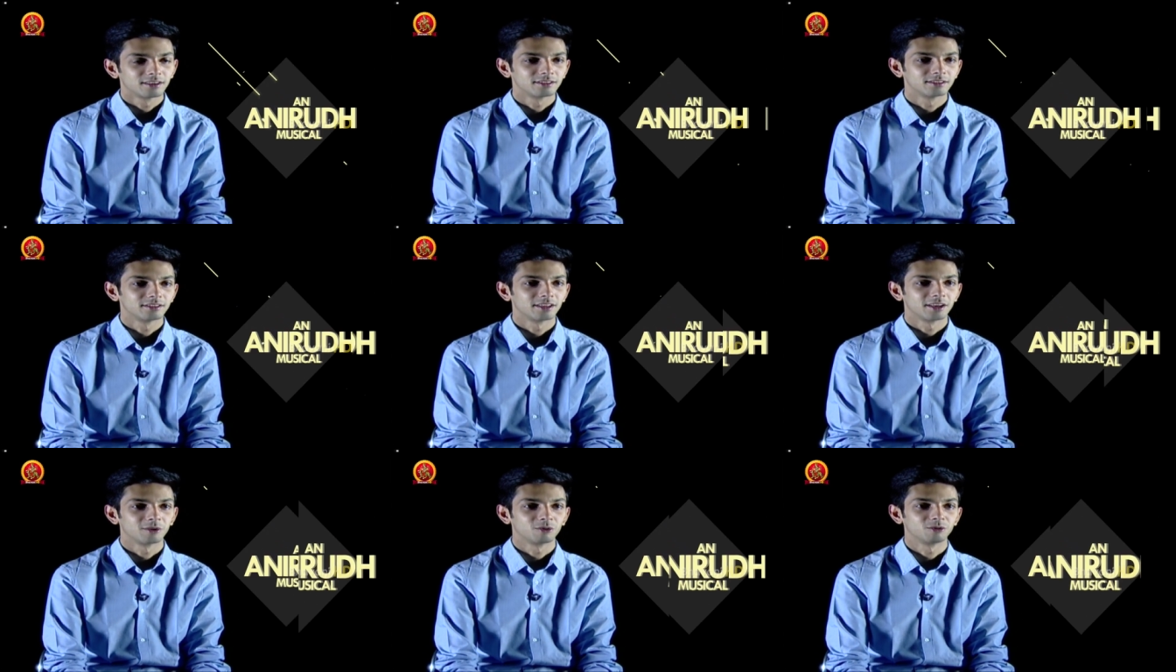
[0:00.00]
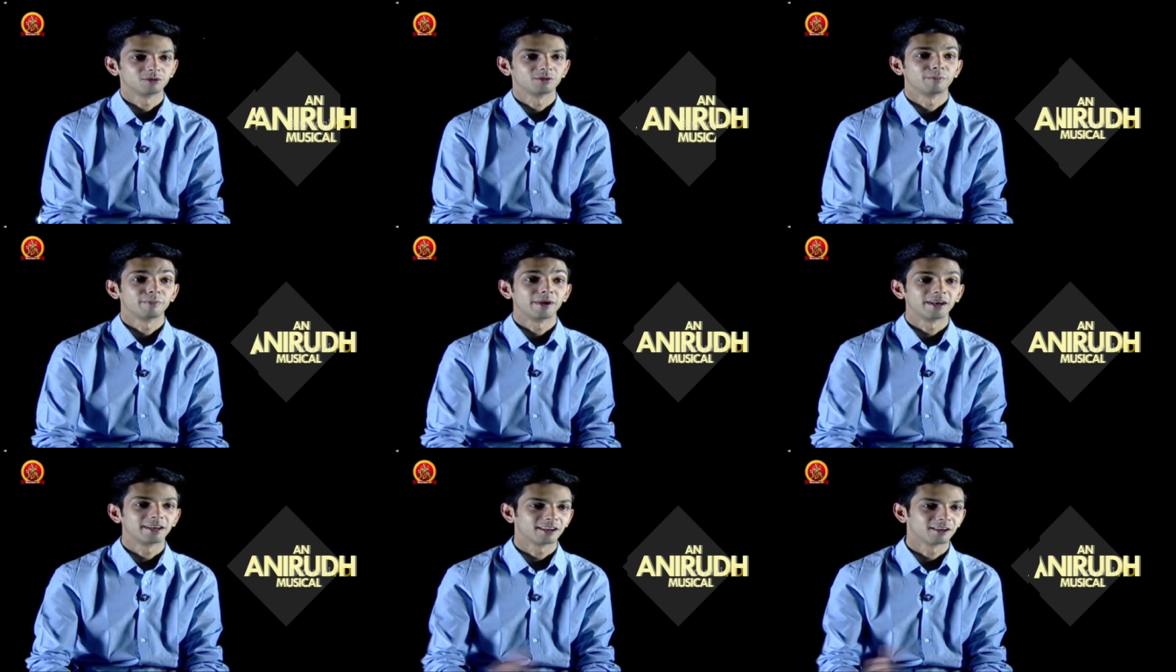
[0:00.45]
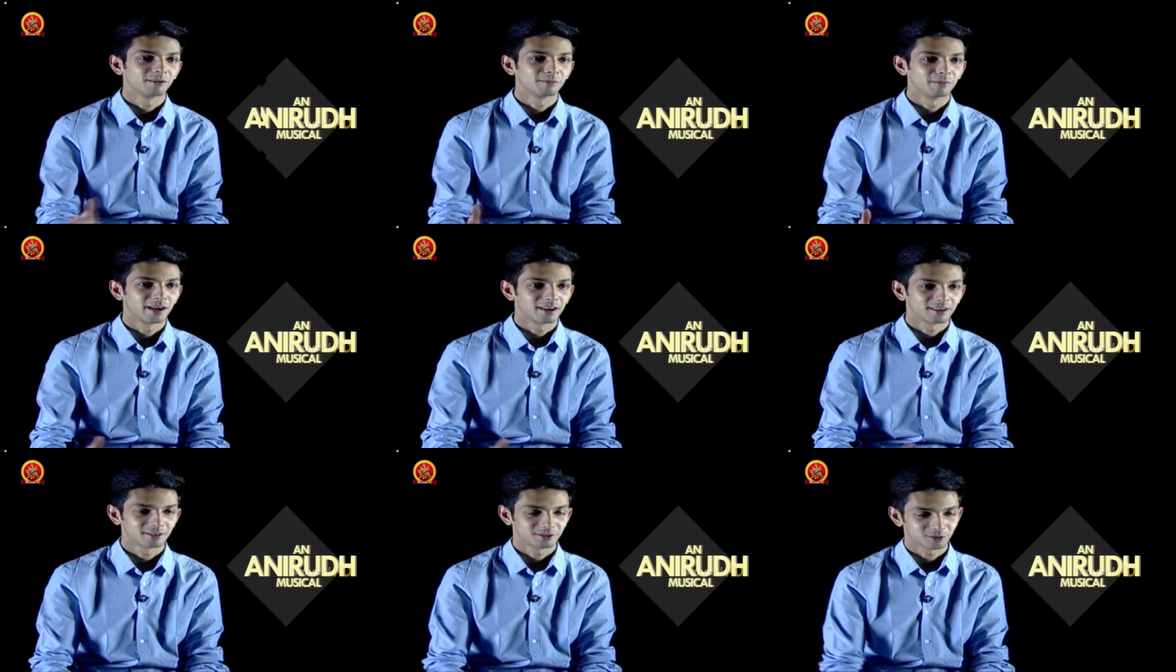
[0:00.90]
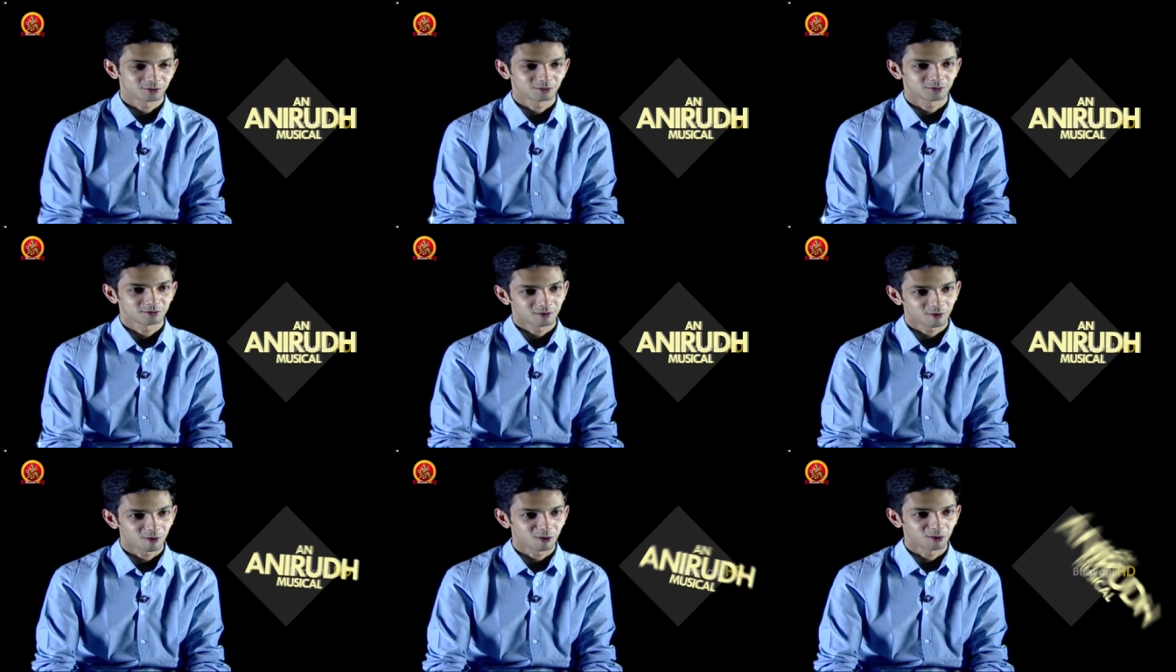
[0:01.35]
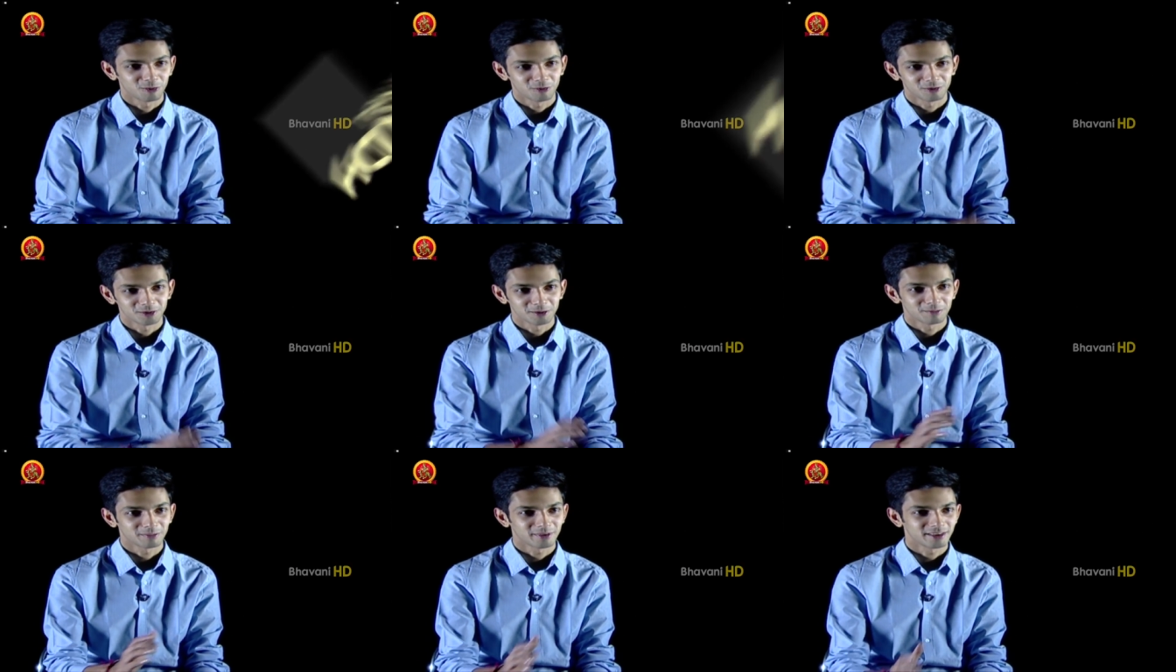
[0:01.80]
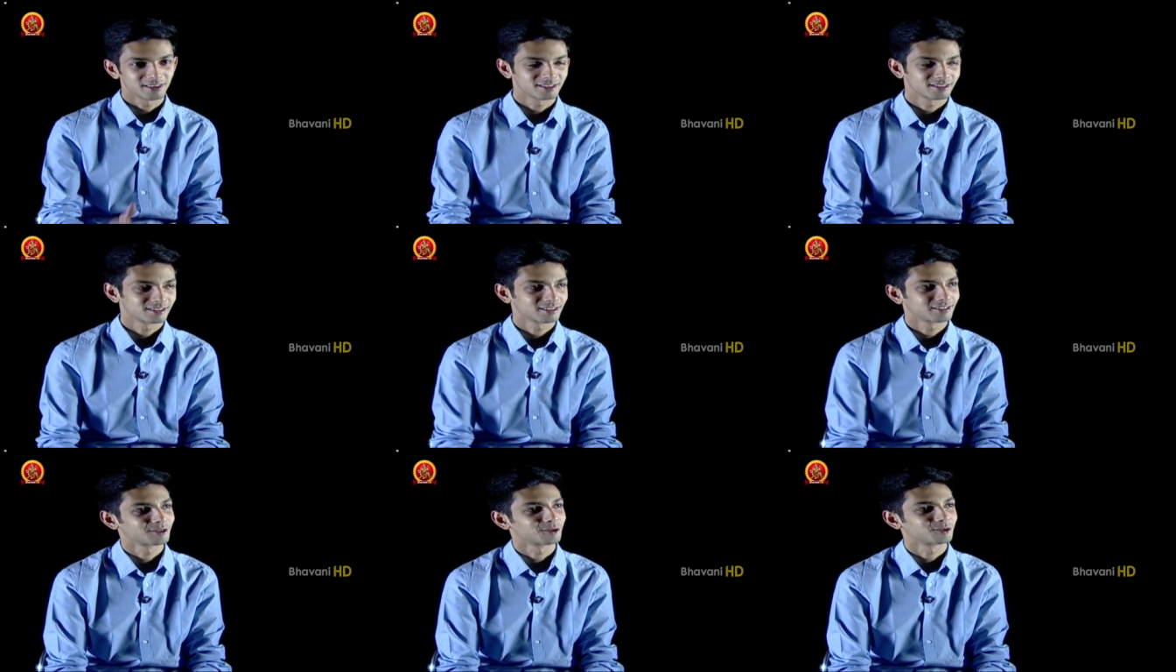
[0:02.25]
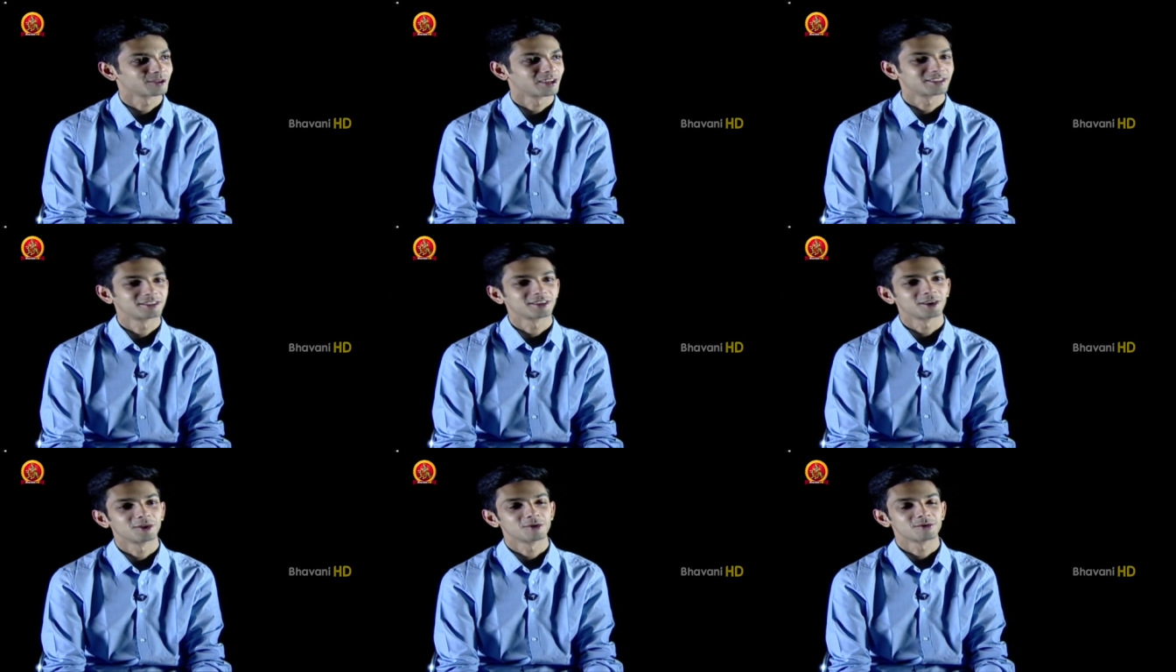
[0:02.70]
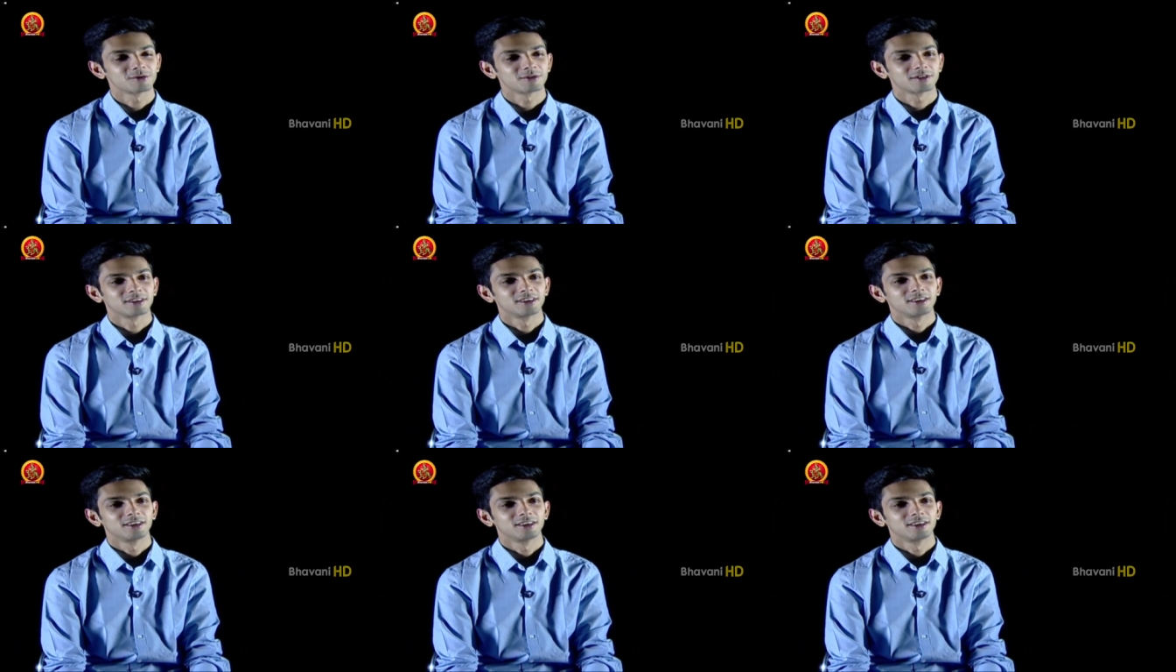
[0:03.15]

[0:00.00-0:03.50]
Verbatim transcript: then it was a metal band, so all over the place. So that's how